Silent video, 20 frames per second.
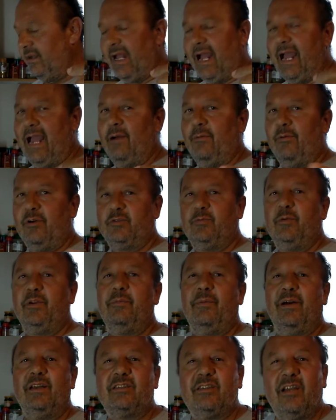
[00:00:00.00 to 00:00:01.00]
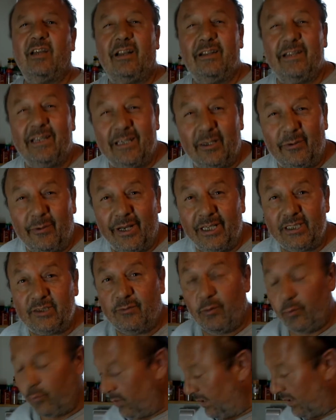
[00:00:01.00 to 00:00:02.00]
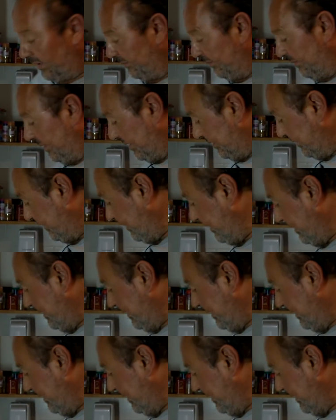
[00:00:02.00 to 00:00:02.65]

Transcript: I was with my son in Greece for one month.